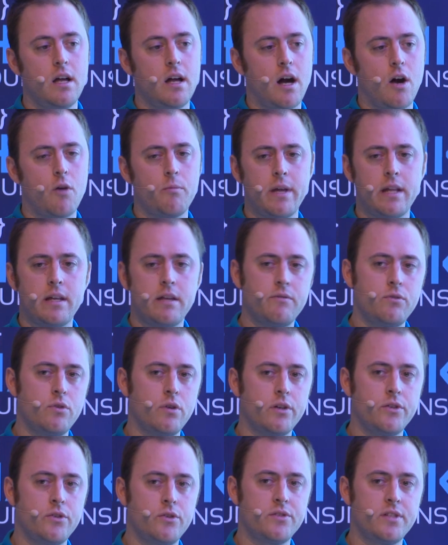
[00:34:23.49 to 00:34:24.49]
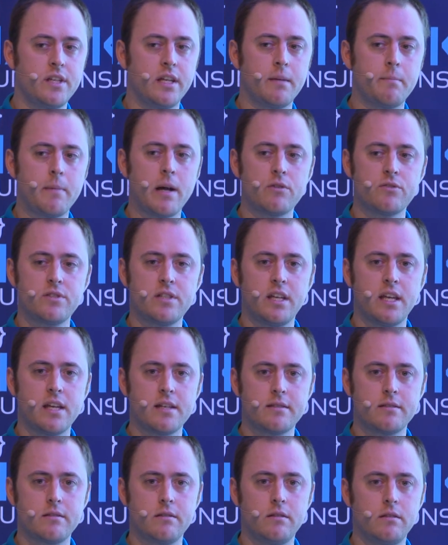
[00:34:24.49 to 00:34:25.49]
How many of you are using the Bouncy
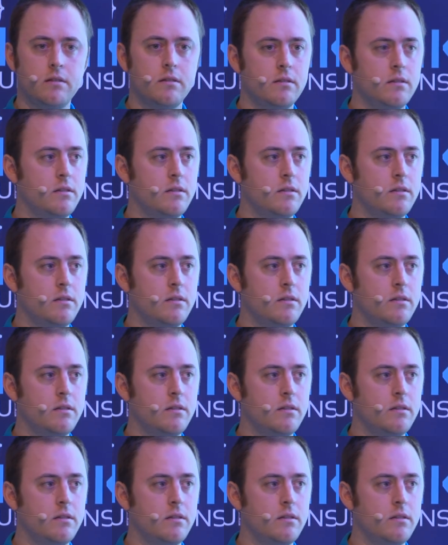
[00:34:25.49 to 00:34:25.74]
Castle?